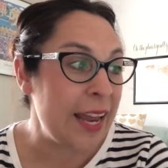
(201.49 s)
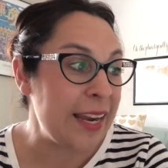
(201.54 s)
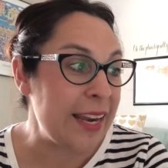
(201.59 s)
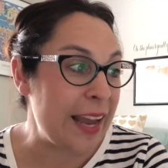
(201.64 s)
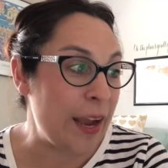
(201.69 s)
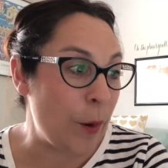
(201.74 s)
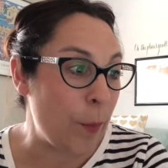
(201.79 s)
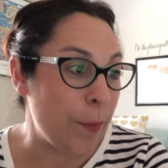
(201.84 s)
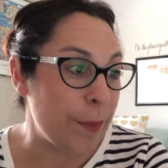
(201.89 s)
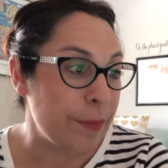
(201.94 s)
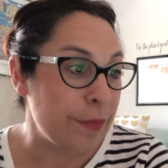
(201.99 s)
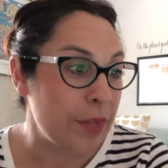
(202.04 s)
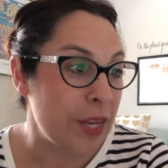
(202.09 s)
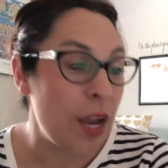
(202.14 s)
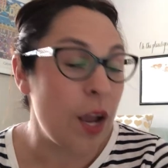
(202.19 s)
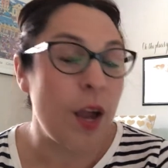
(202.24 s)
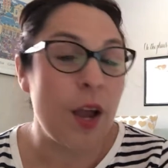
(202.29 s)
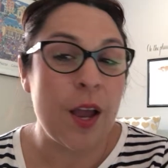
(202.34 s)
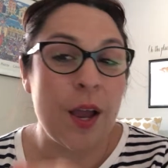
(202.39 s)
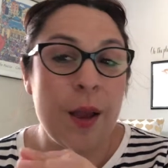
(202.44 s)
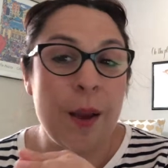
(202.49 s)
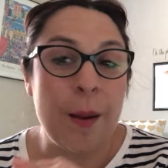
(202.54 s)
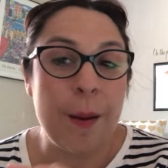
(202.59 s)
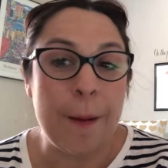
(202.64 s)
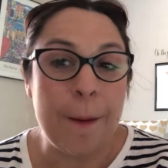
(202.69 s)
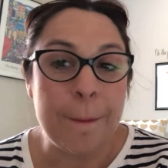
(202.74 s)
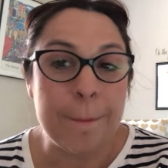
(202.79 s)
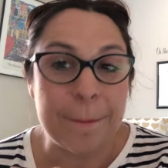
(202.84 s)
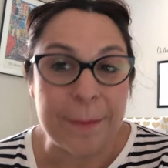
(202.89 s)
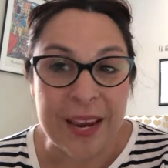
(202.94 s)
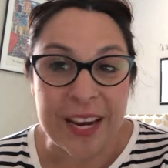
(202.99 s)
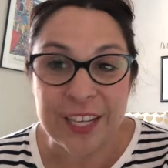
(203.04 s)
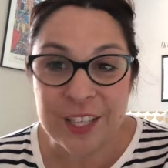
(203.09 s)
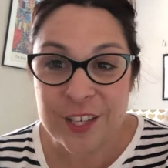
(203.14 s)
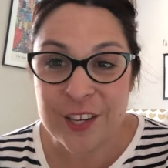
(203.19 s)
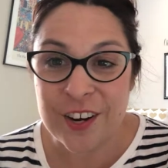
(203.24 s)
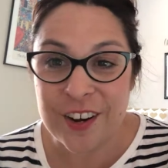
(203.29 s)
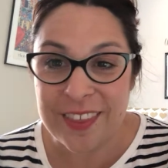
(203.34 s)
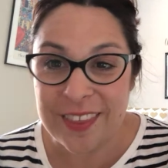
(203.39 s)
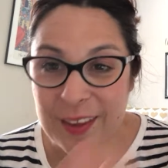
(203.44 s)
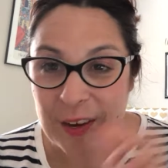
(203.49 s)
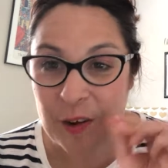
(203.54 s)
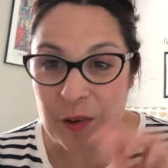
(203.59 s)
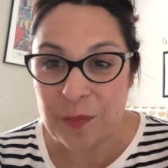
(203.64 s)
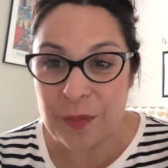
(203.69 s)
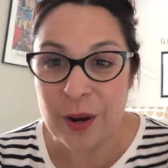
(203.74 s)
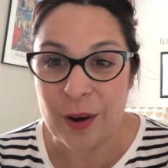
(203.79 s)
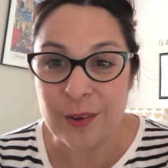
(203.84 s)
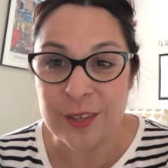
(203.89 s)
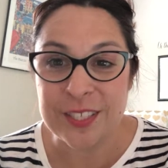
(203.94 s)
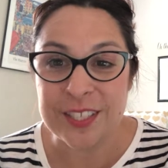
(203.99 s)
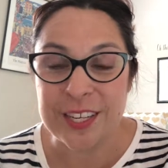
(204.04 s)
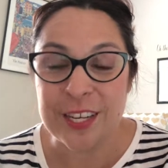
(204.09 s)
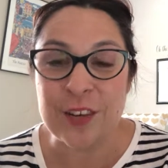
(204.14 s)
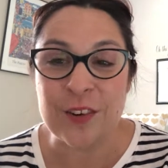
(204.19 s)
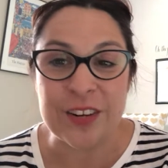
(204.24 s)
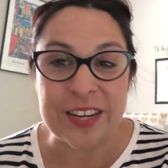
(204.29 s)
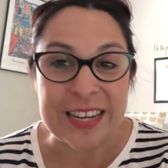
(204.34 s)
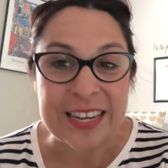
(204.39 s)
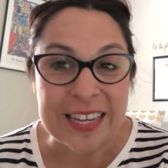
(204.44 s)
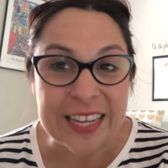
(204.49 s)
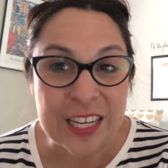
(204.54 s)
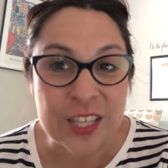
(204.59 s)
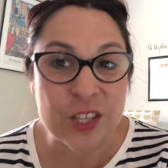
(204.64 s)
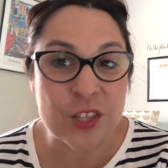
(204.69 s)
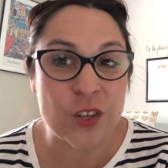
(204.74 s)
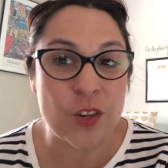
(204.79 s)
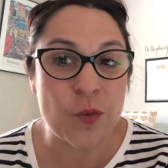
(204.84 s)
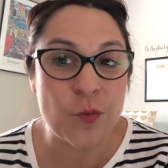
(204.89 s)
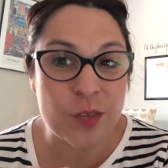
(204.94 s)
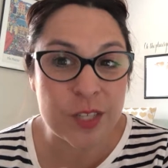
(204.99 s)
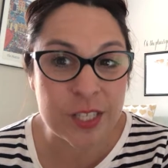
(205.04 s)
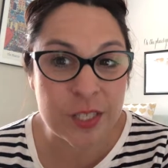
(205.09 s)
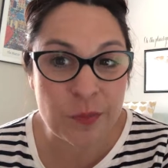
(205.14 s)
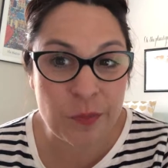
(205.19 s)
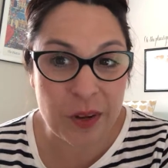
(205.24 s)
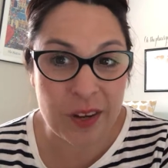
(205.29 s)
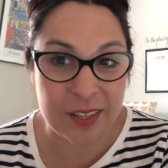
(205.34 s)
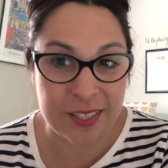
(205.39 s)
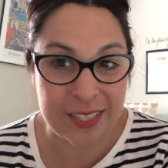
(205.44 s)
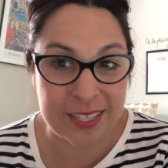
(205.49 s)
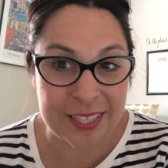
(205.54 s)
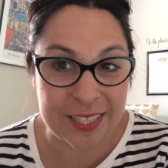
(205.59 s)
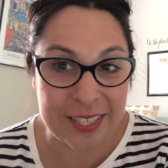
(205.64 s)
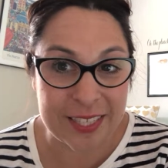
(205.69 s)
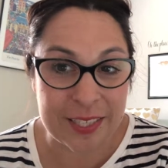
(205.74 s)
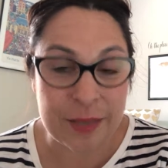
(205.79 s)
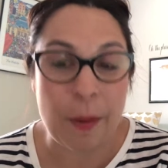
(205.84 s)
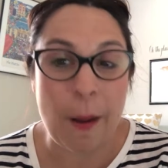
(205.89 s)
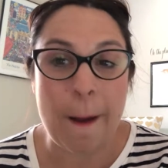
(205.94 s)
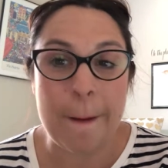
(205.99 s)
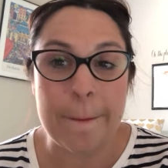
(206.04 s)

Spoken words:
Now, make sure that you're posting your initial responses